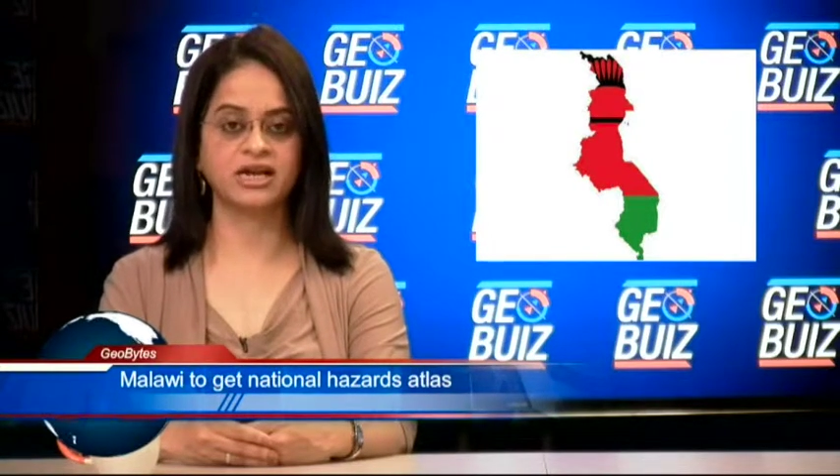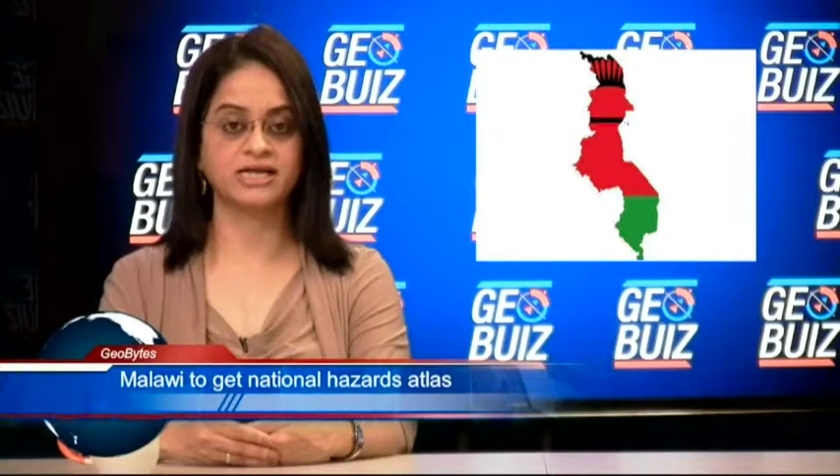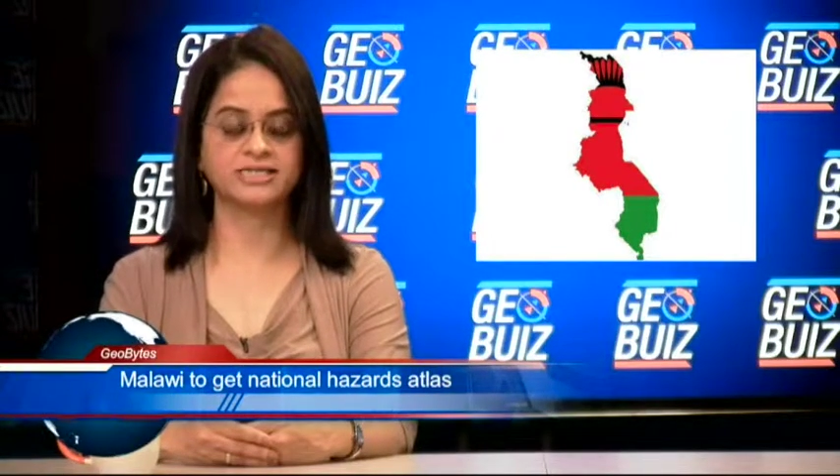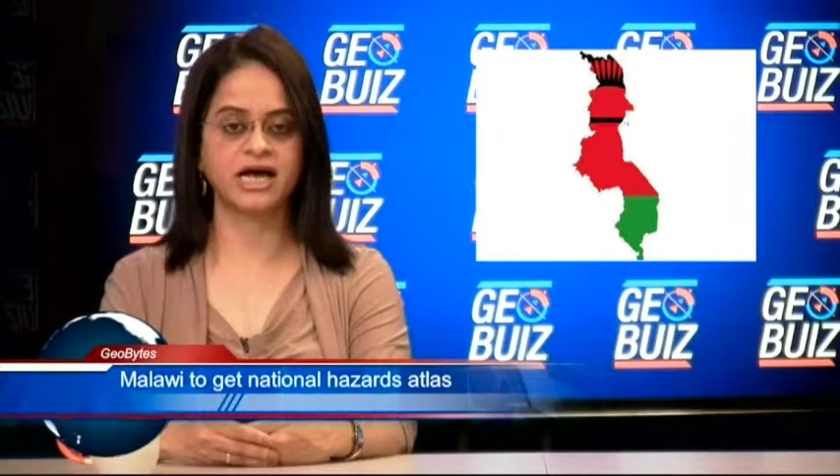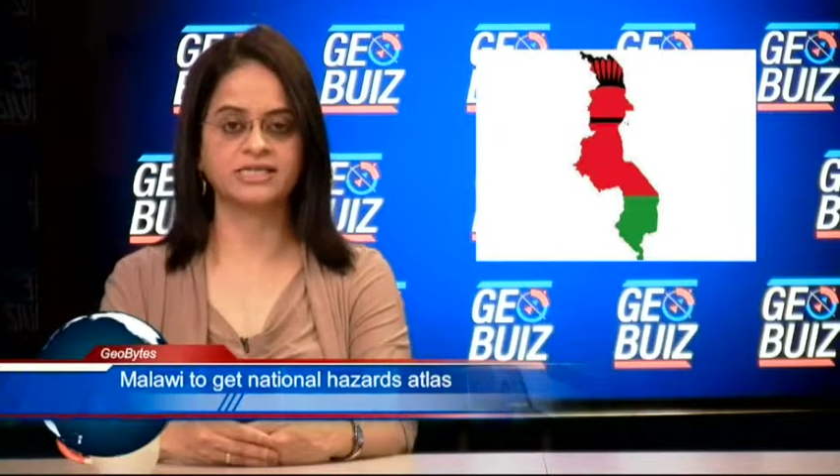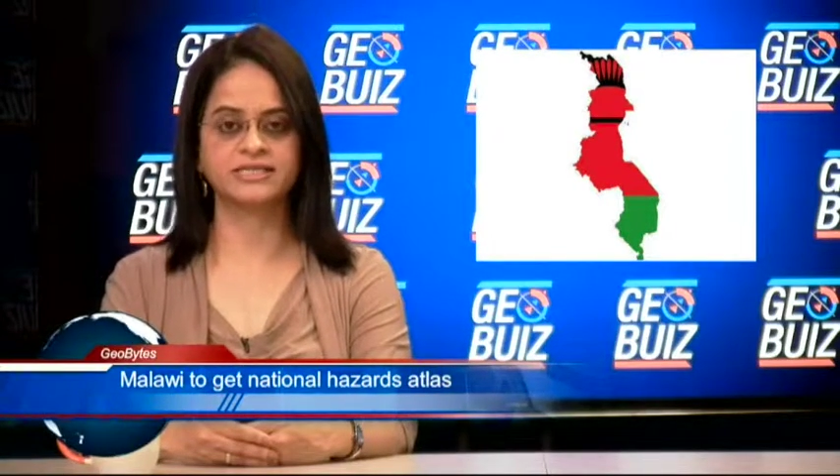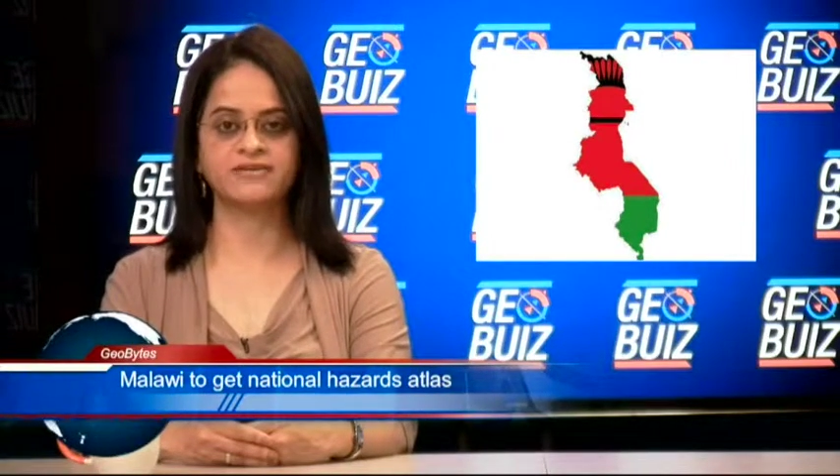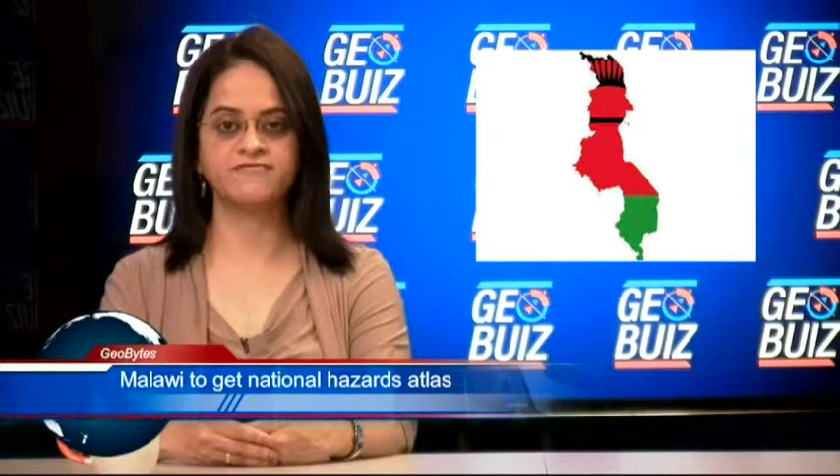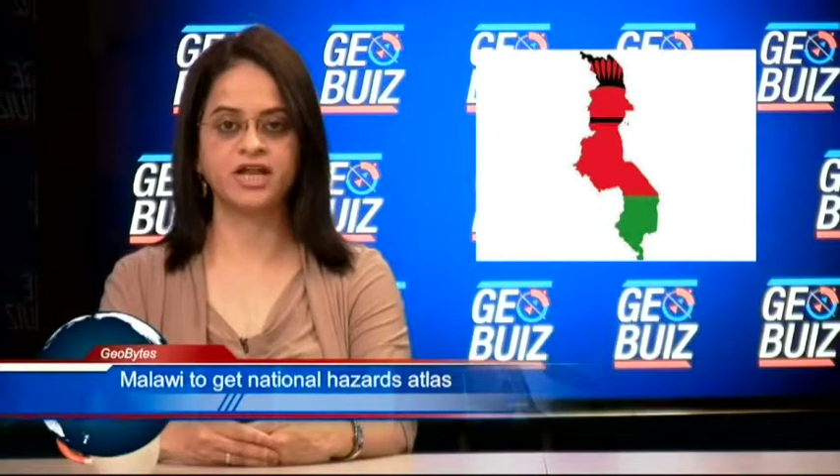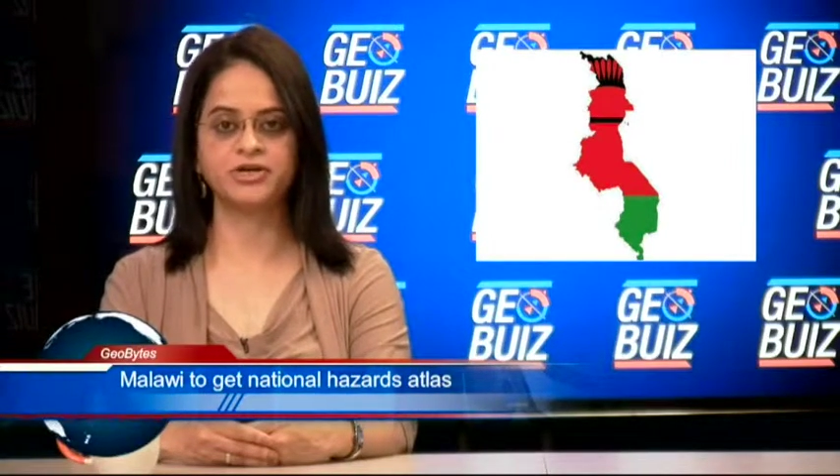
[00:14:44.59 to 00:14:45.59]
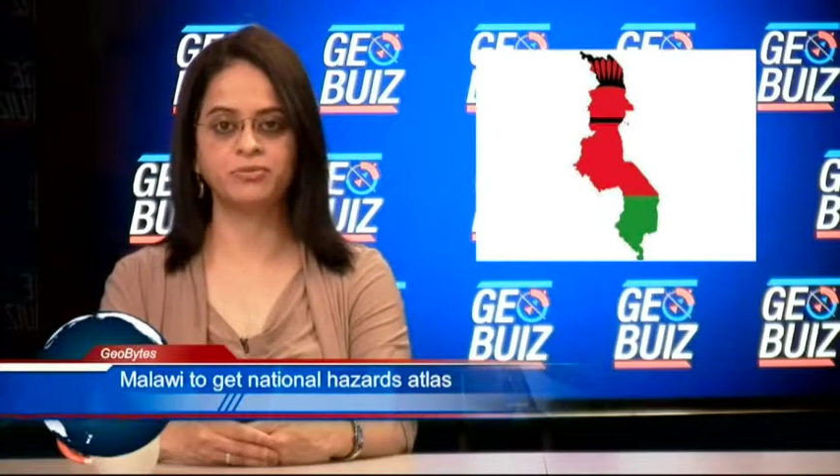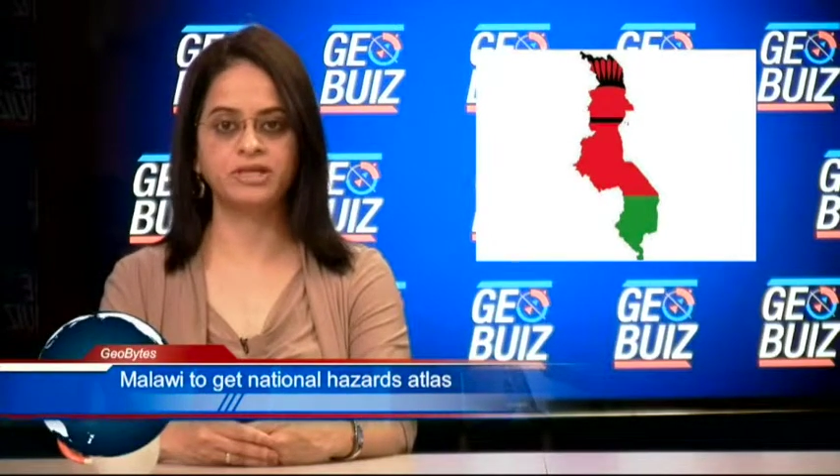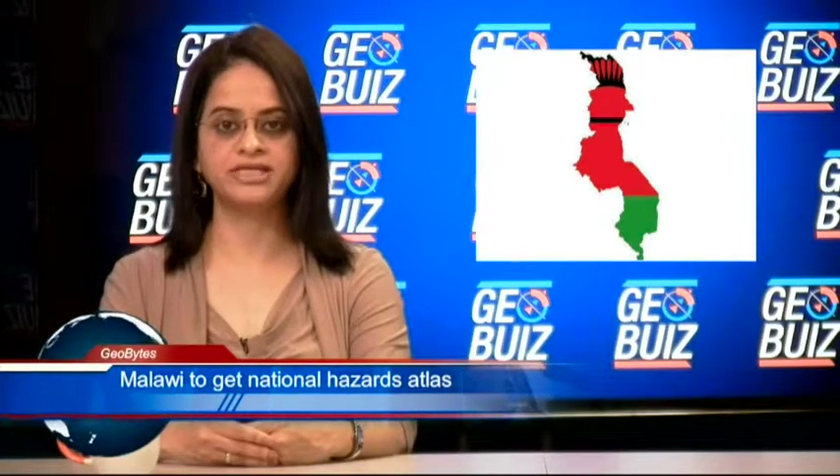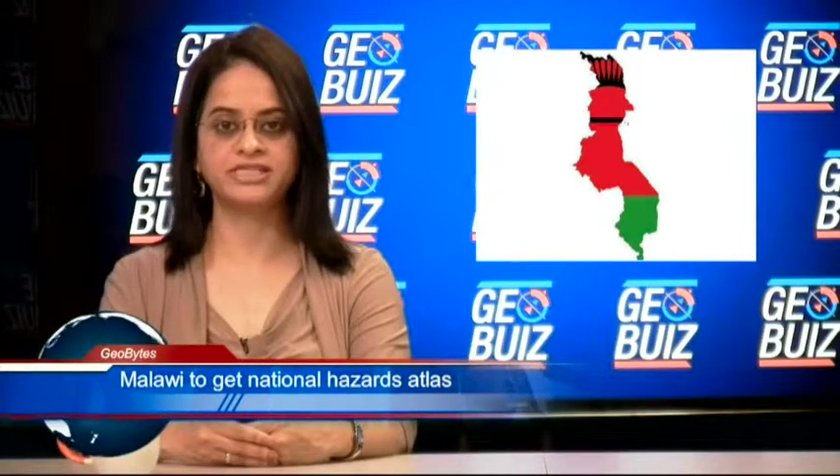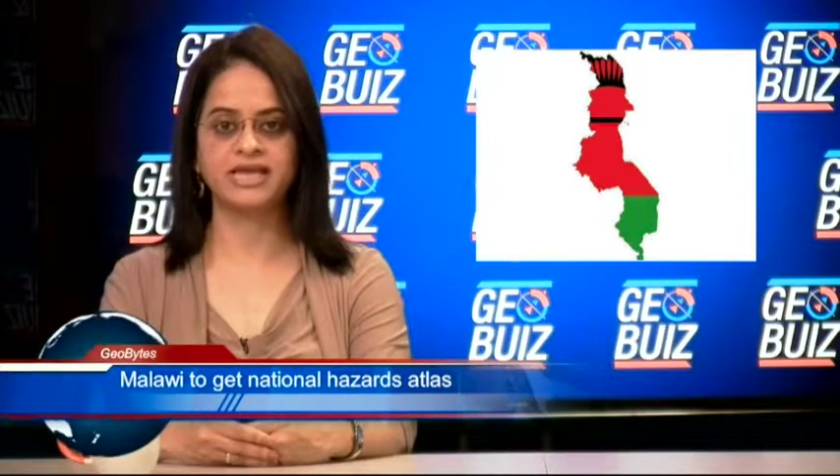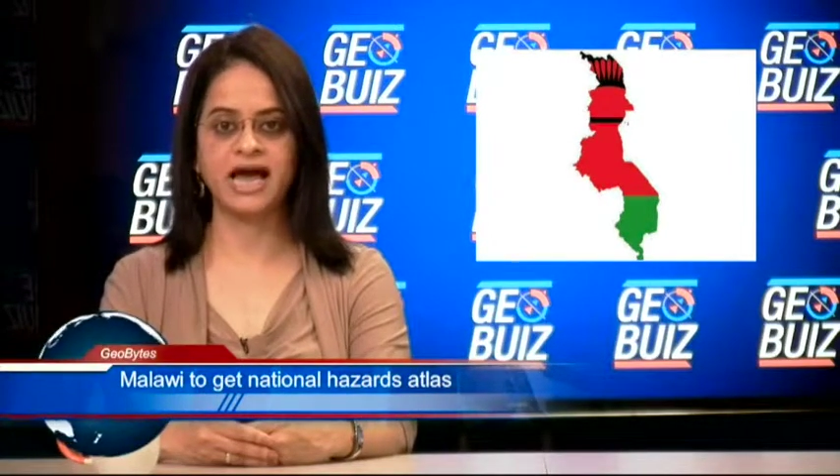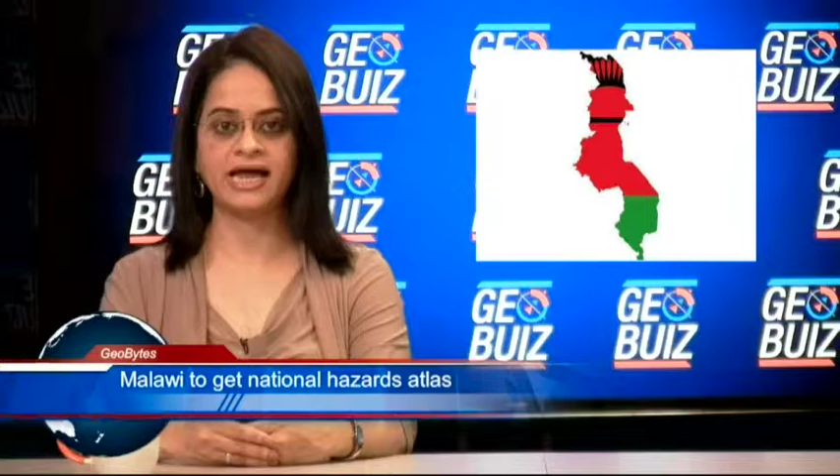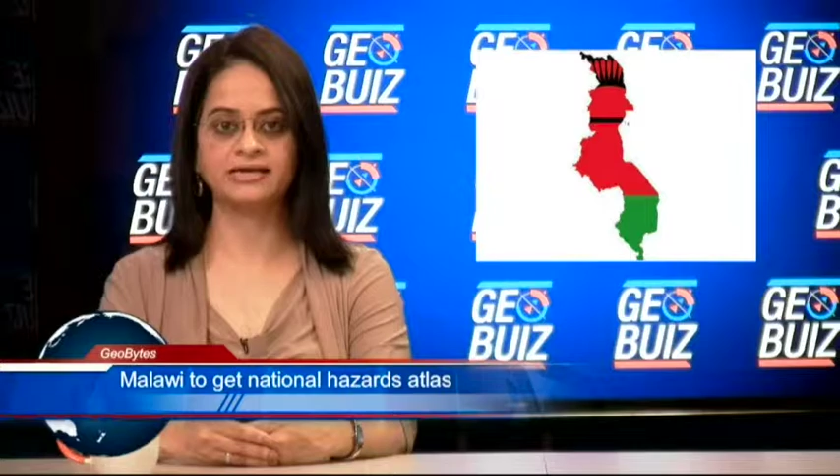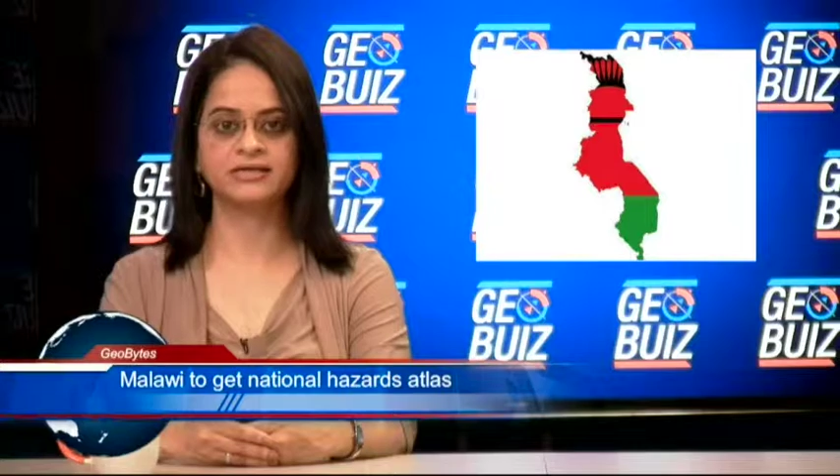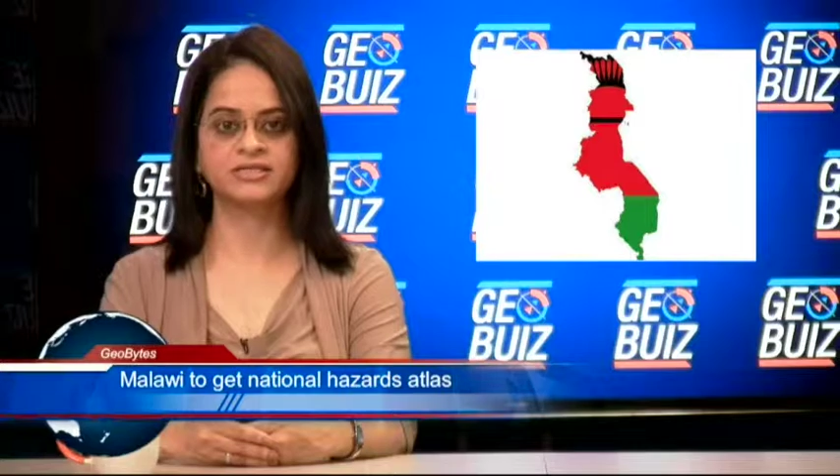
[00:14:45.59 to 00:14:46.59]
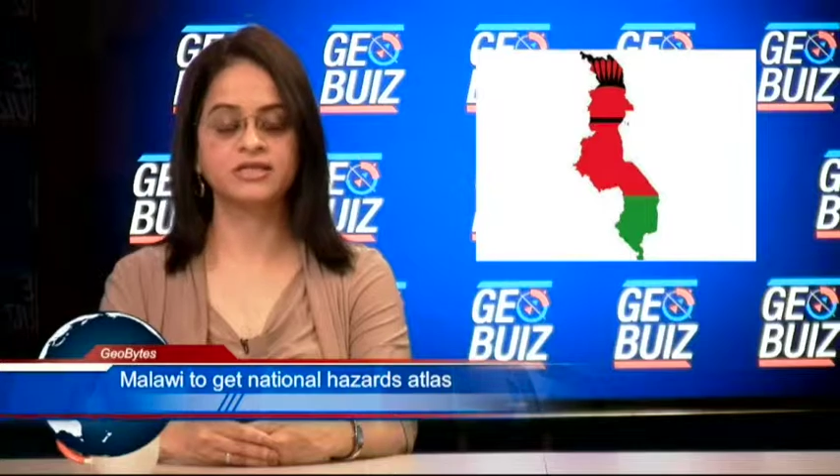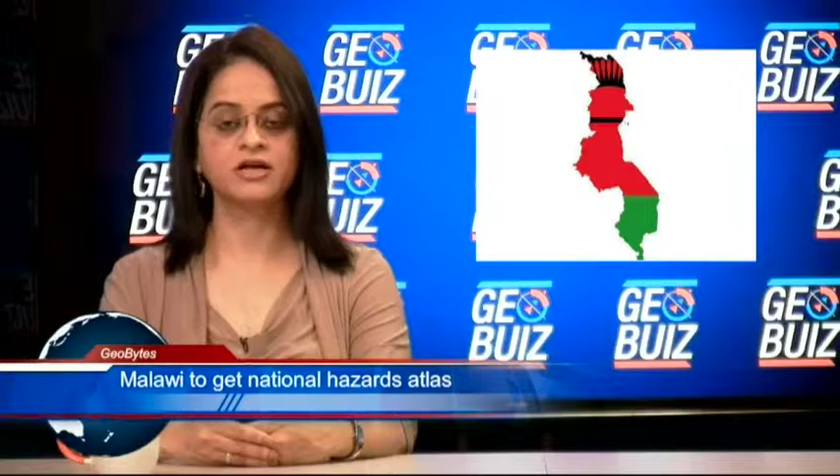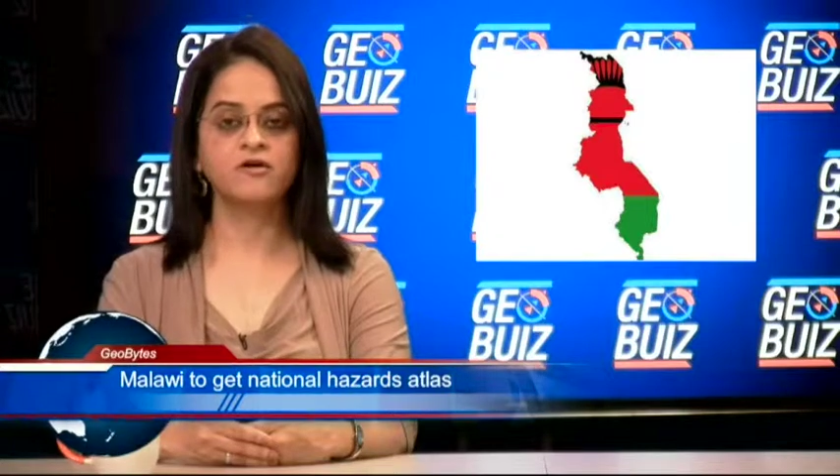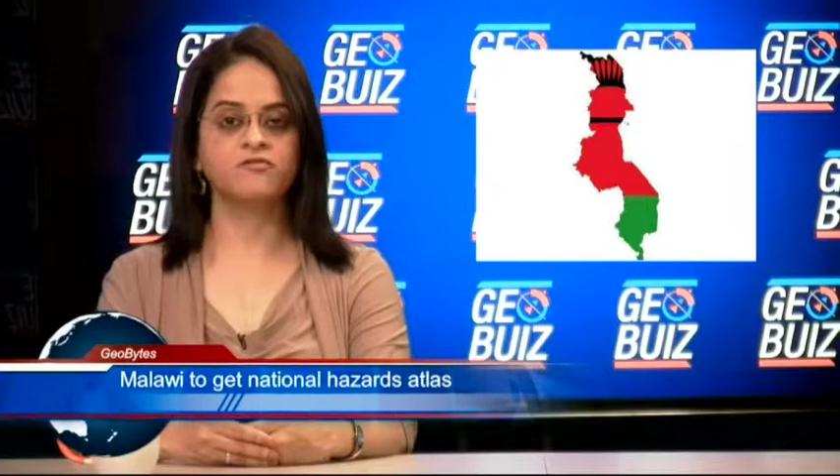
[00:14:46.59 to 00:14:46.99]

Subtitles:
hazards and vulnerability atlas